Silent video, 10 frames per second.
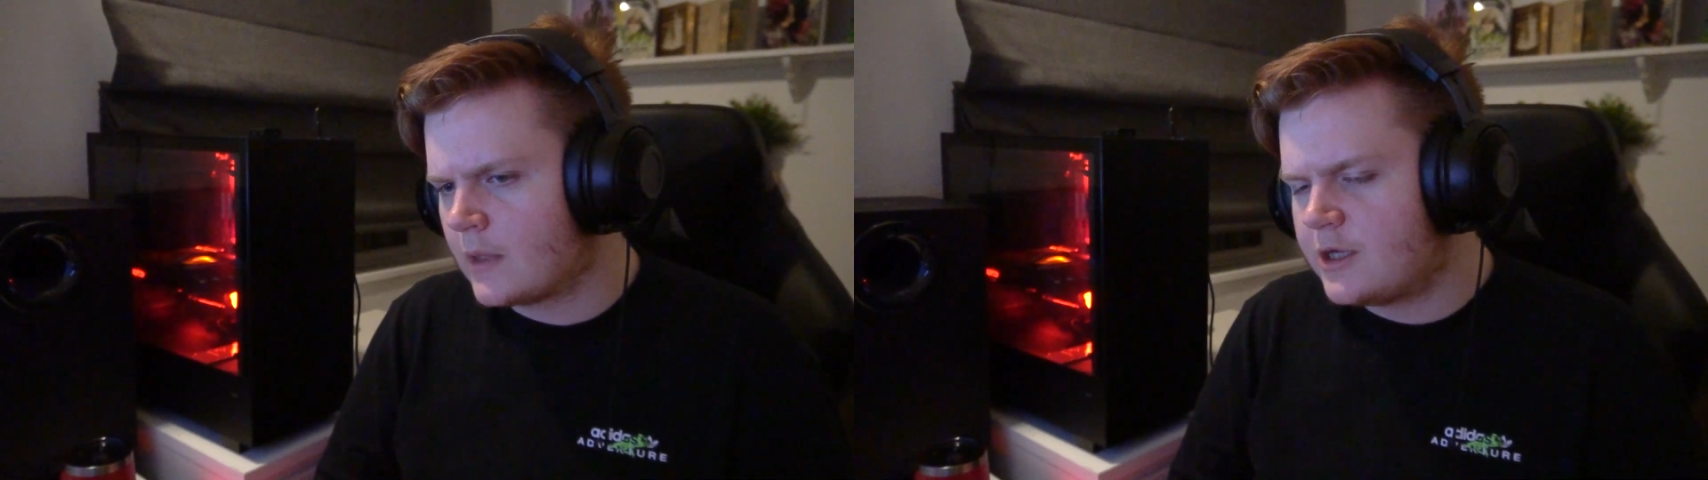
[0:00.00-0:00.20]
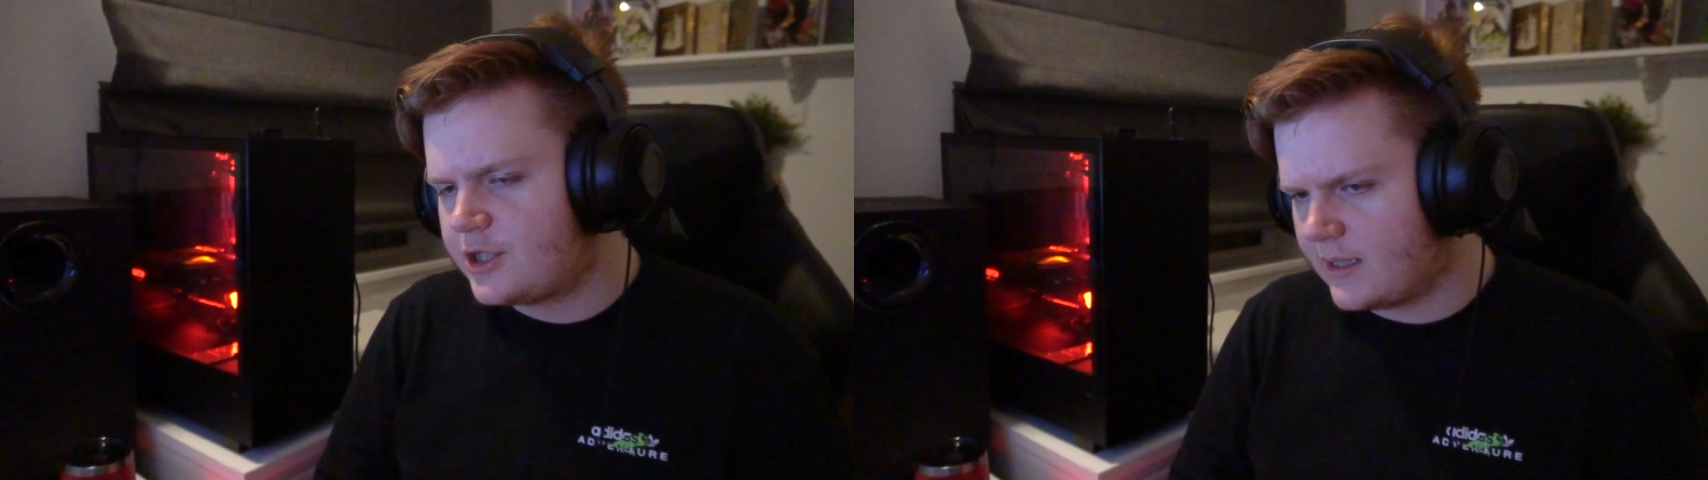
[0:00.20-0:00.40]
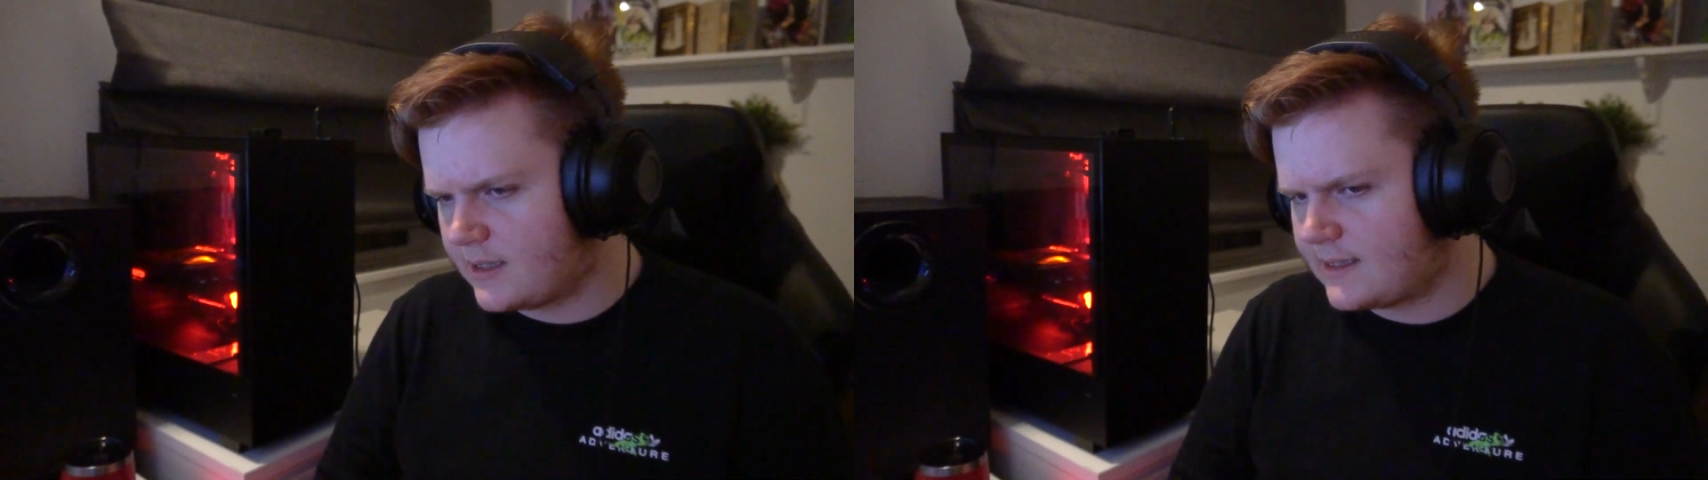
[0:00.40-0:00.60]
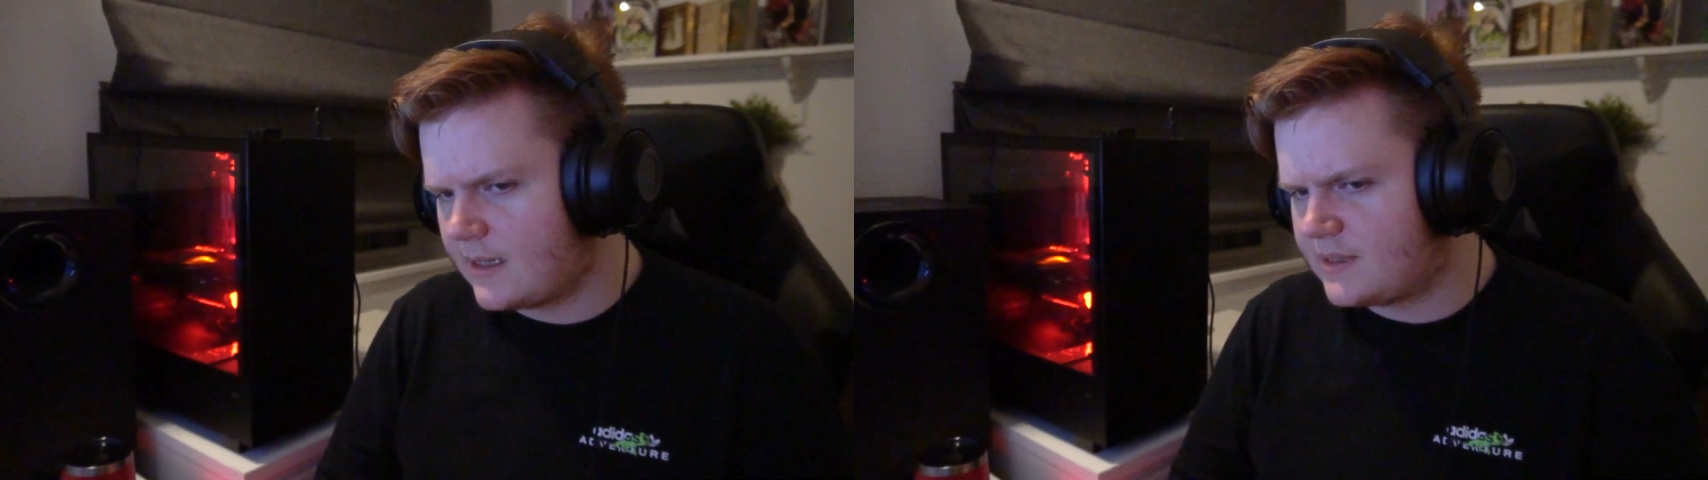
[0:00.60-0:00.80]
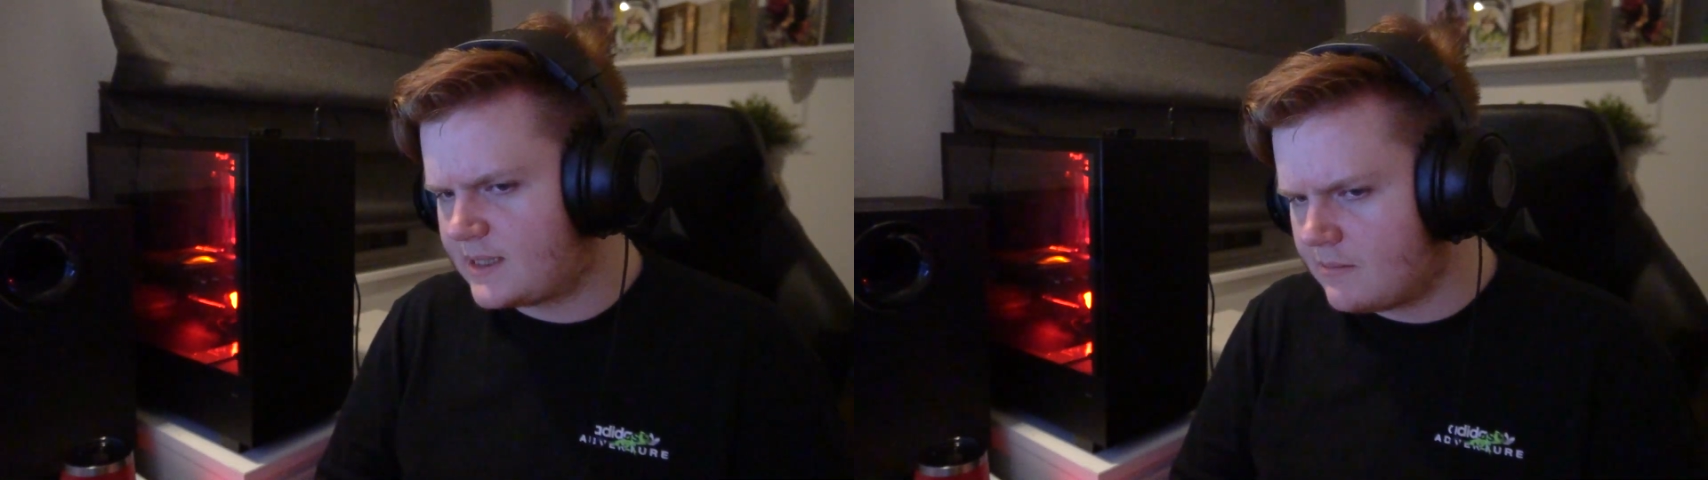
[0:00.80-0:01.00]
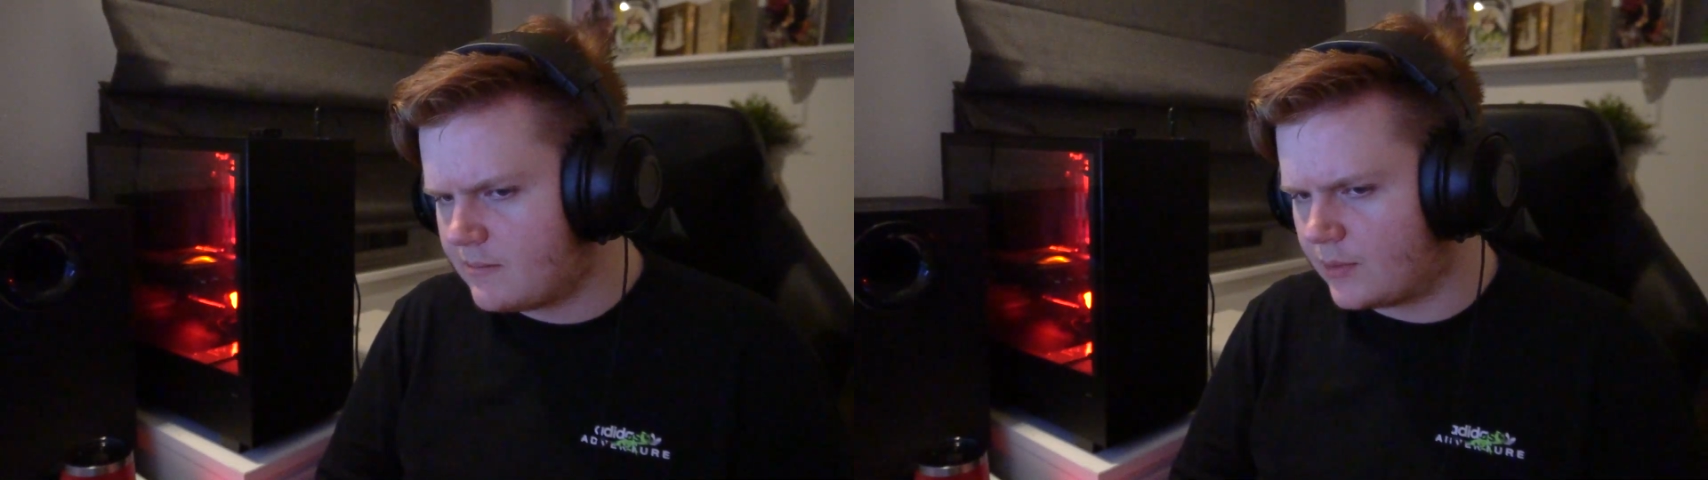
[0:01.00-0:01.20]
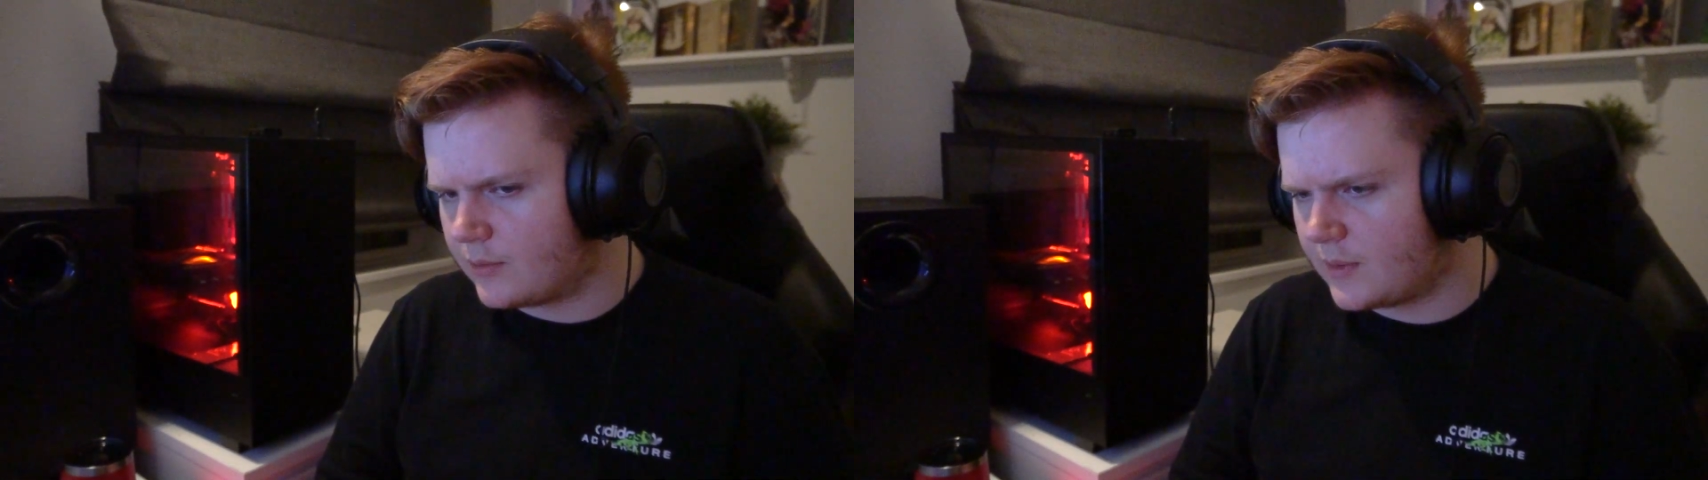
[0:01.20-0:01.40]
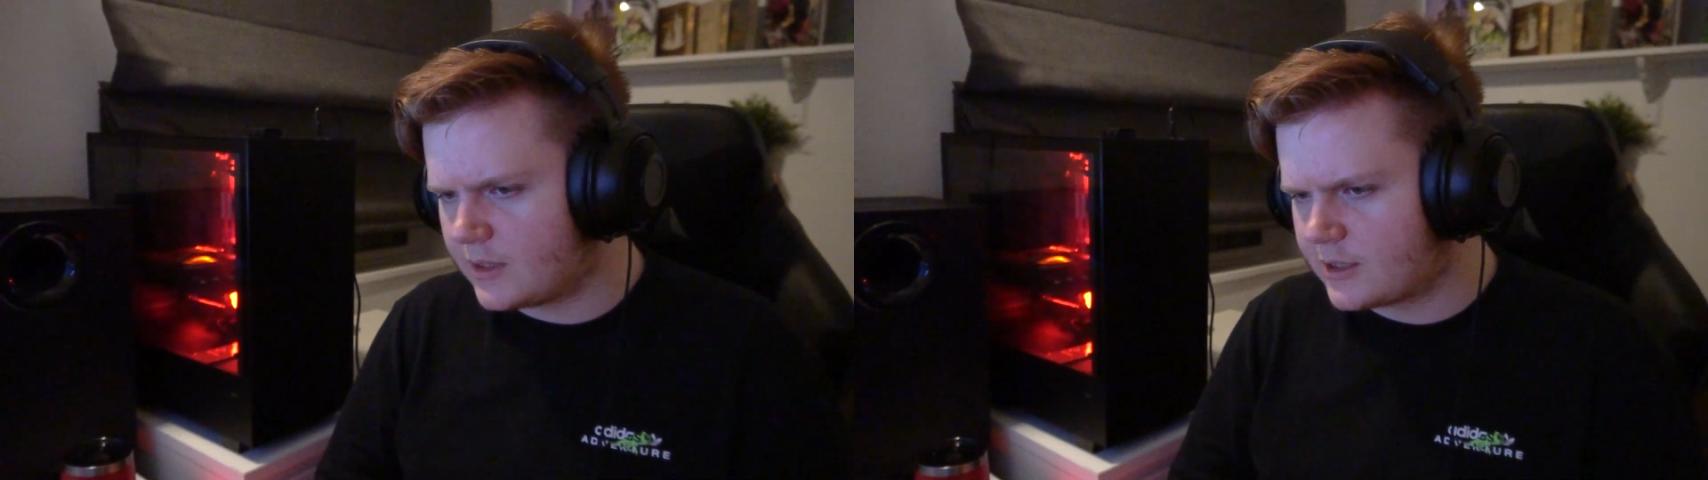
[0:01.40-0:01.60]
She had the same symbol,
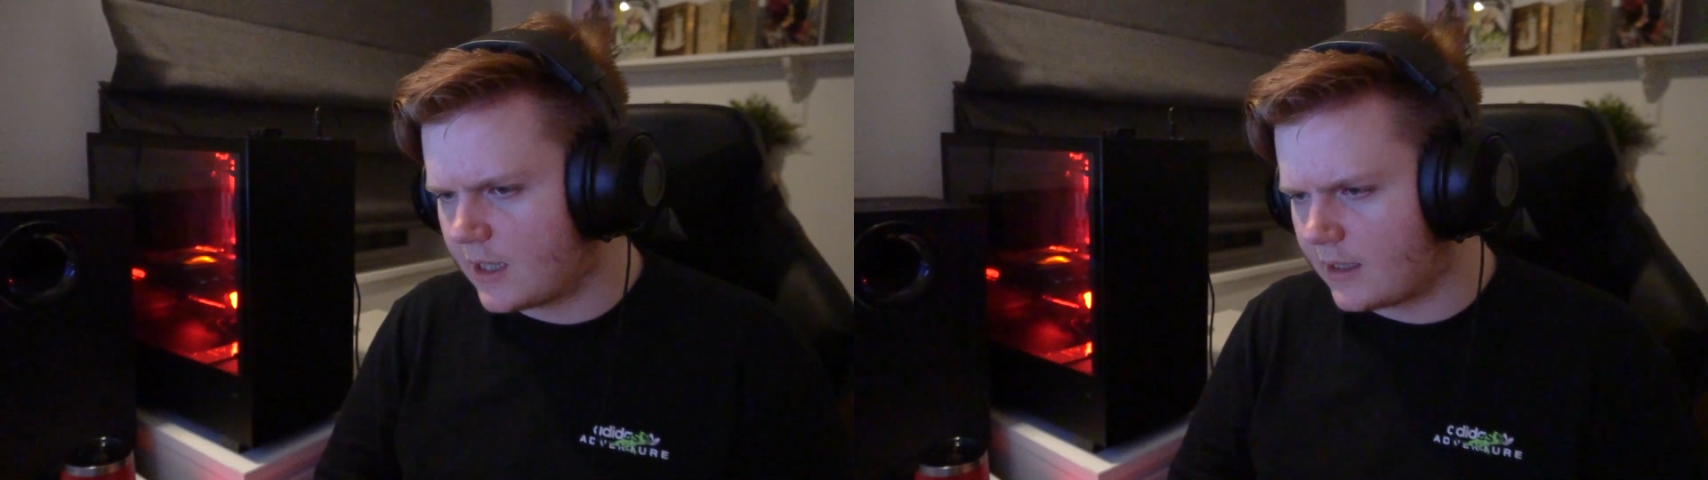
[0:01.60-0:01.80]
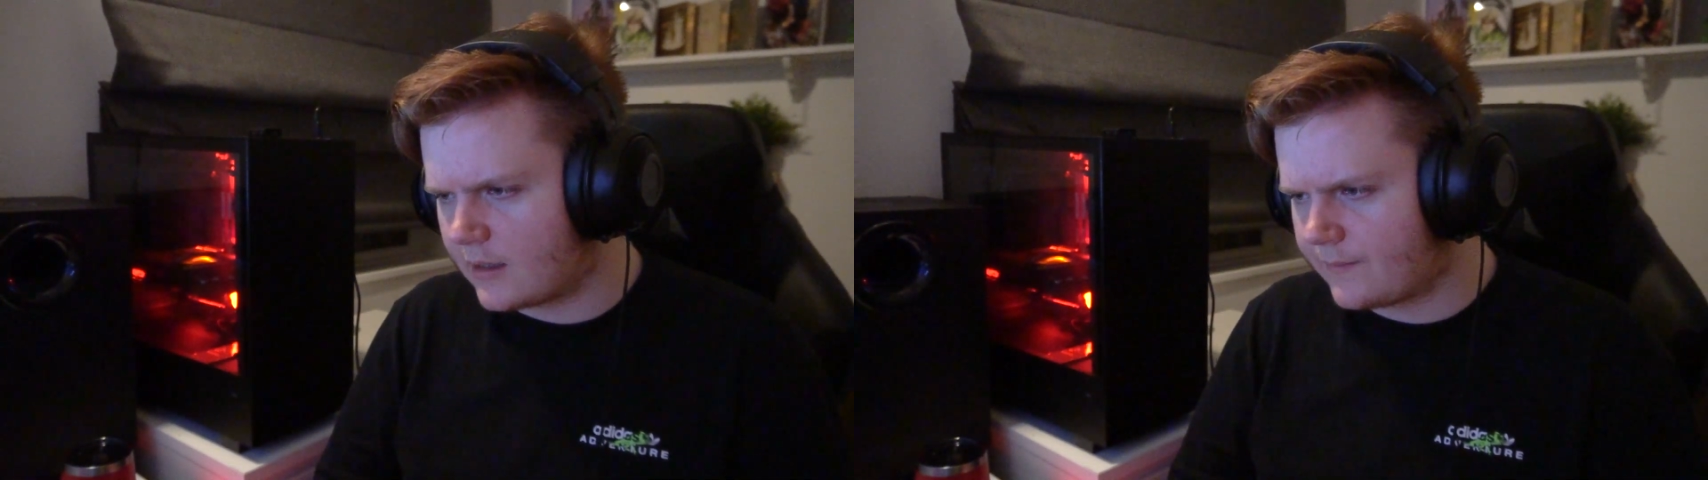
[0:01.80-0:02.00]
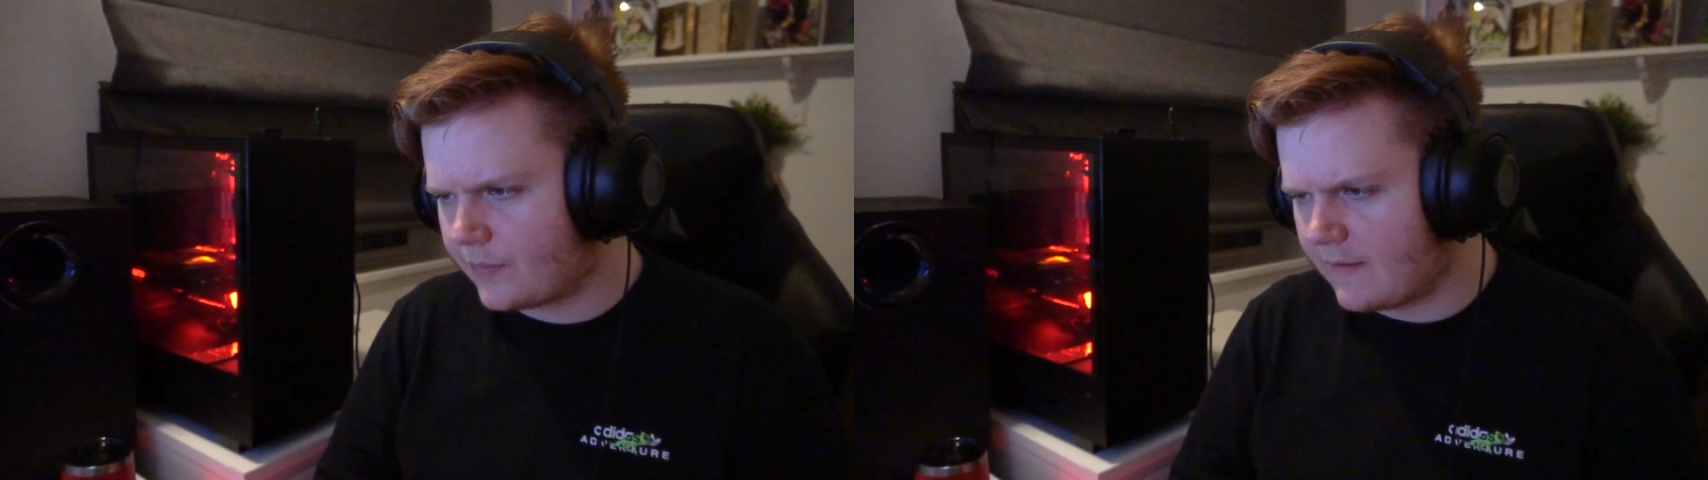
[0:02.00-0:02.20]
which, like,